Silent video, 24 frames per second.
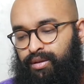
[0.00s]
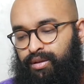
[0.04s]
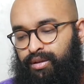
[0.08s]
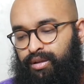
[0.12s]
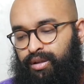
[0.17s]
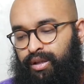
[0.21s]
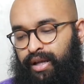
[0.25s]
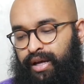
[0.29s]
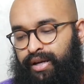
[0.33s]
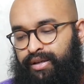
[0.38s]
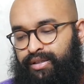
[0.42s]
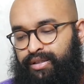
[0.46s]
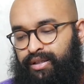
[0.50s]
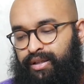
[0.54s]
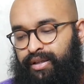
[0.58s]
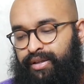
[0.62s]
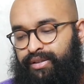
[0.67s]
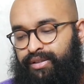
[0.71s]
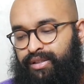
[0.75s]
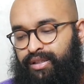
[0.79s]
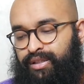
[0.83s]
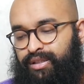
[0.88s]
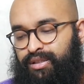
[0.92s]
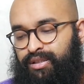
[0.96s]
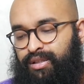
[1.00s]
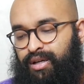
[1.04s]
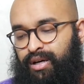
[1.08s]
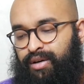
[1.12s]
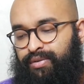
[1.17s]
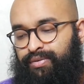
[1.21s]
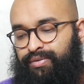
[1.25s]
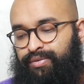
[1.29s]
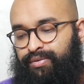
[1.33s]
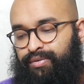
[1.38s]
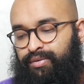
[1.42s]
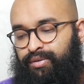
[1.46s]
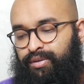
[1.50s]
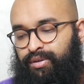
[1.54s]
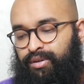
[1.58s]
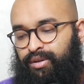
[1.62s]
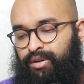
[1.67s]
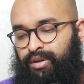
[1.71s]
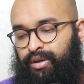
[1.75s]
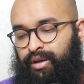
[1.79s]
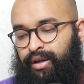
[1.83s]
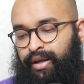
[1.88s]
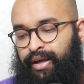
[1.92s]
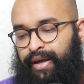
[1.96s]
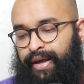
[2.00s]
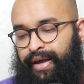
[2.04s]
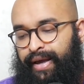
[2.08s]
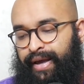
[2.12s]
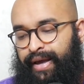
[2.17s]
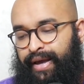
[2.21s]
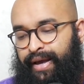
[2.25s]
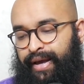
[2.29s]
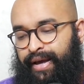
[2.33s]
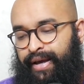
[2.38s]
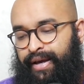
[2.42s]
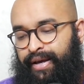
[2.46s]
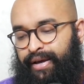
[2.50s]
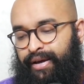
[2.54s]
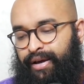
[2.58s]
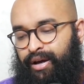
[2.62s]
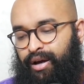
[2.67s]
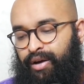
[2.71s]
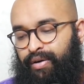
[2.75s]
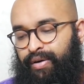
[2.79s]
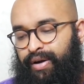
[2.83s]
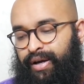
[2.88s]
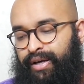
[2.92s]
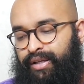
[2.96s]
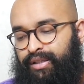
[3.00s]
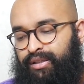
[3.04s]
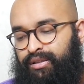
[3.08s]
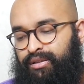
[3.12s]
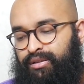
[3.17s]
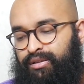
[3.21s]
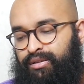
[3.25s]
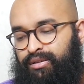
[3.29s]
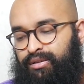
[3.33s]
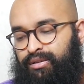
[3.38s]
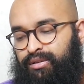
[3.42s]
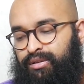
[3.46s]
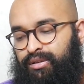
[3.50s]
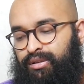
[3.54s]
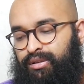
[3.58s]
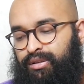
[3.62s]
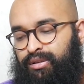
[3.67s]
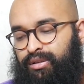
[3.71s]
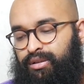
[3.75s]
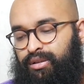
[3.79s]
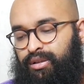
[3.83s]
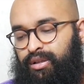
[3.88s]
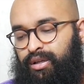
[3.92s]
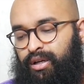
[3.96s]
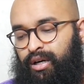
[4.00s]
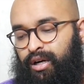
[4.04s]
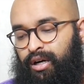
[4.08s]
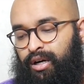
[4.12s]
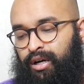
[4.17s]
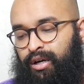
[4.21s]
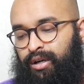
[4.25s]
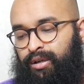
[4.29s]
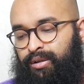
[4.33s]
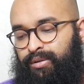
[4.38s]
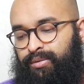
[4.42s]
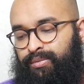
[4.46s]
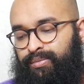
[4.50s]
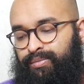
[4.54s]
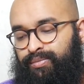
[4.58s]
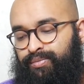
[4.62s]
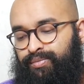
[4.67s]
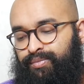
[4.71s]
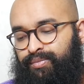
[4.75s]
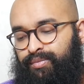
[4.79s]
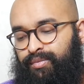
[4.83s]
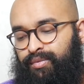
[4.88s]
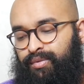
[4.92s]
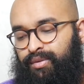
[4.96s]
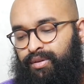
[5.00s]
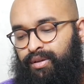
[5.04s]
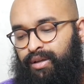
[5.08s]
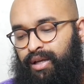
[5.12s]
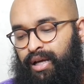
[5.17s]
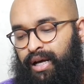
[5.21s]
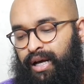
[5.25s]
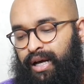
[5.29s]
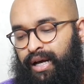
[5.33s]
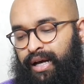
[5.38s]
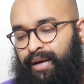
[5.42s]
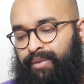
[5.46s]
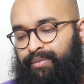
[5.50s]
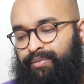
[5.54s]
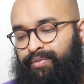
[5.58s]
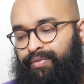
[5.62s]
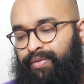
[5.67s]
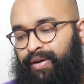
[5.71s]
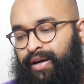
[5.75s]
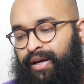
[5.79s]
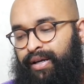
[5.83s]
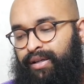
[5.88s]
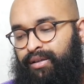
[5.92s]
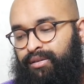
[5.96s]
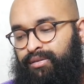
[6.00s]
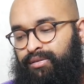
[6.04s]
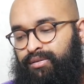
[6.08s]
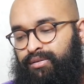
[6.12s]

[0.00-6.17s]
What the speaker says: a lot of Zelensky stuff, and all right, I'm fine.